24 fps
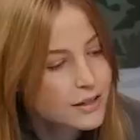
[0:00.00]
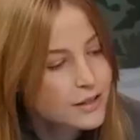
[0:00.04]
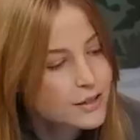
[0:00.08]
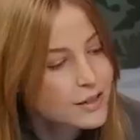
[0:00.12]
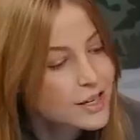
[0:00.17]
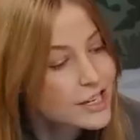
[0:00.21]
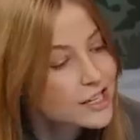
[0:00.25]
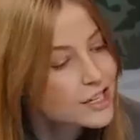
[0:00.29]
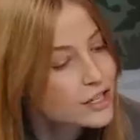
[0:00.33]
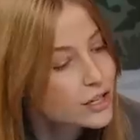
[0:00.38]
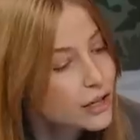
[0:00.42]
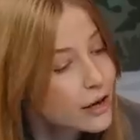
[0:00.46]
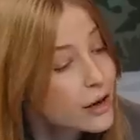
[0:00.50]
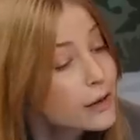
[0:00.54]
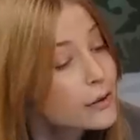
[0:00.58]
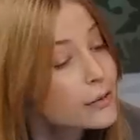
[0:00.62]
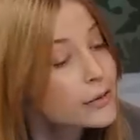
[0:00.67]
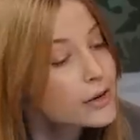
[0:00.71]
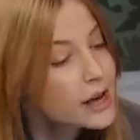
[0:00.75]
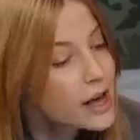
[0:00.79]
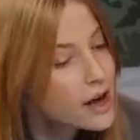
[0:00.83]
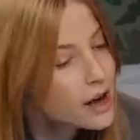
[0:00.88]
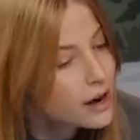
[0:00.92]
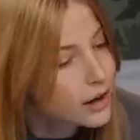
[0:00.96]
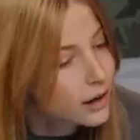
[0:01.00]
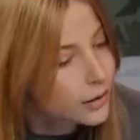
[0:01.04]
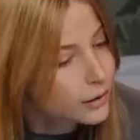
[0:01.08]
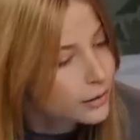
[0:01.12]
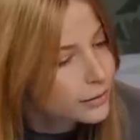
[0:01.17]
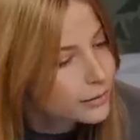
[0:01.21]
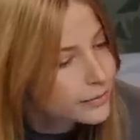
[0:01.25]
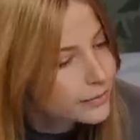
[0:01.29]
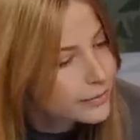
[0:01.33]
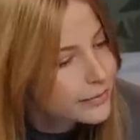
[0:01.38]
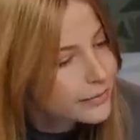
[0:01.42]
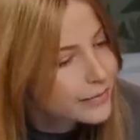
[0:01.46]
Did you know
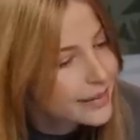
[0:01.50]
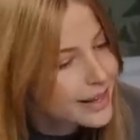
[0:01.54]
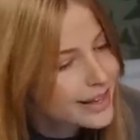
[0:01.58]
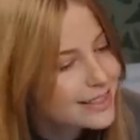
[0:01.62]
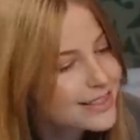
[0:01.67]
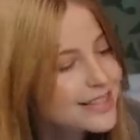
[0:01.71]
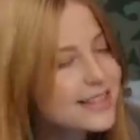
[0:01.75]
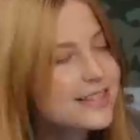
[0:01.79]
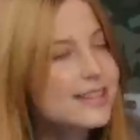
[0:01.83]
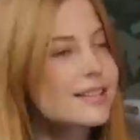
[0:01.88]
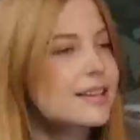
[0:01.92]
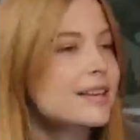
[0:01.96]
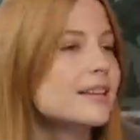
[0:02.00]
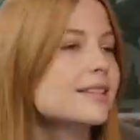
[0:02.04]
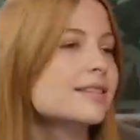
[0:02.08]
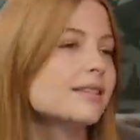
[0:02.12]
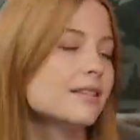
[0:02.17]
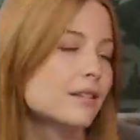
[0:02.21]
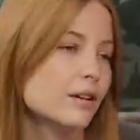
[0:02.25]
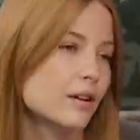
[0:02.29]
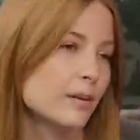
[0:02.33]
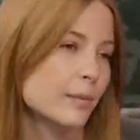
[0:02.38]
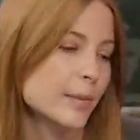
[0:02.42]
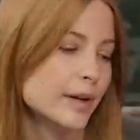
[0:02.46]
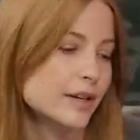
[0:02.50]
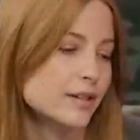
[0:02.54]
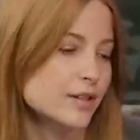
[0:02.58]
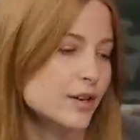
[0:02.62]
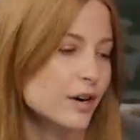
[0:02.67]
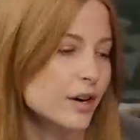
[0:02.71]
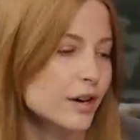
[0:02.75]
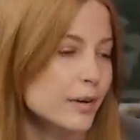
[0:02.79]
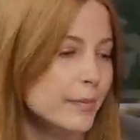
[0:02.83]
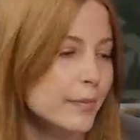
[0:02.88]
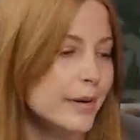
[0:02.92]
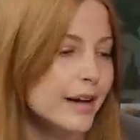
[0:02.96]
this gets a little bit
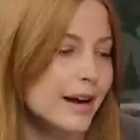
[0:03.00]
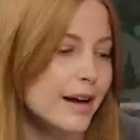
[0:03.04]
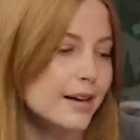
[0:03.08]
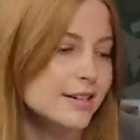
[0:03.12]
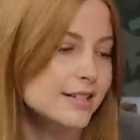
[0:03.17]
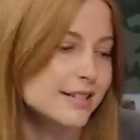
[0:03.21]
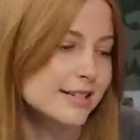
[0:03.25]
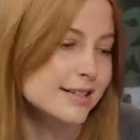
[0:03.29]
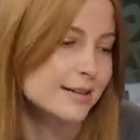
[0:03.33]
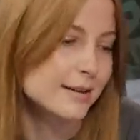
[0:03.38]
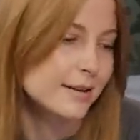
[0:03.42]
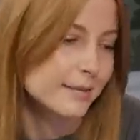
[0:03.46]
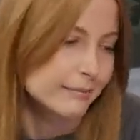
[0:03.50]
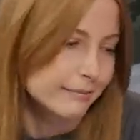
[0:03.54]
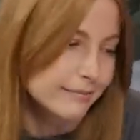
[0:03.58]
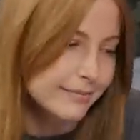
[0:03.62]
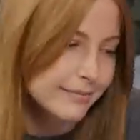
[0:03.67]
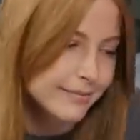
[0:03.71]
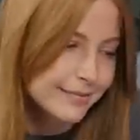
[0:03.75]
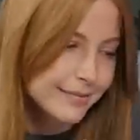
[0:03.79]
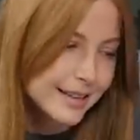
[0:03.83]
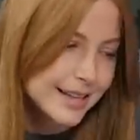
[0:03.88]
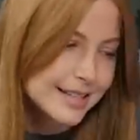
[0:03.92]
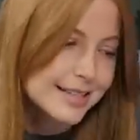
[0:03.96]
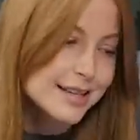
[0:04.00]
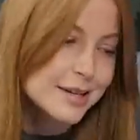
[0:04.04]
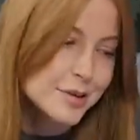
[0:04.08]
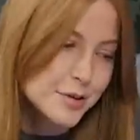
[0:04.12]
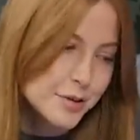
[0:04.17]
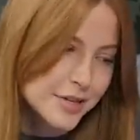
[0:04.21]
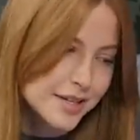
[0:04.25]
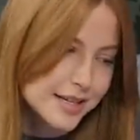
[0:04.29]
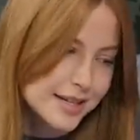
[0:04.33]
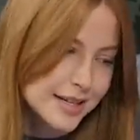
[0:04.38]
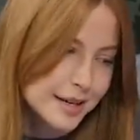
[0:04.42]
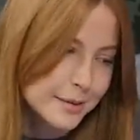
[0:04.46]
dark, but I just, it's
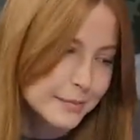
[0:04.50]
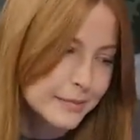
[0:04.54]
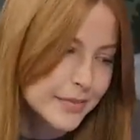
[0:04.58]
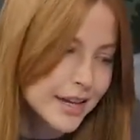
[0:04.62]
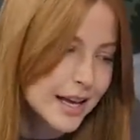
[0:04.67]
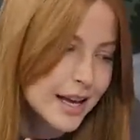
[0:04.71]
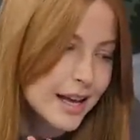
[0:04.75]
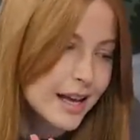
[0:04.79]
interesting.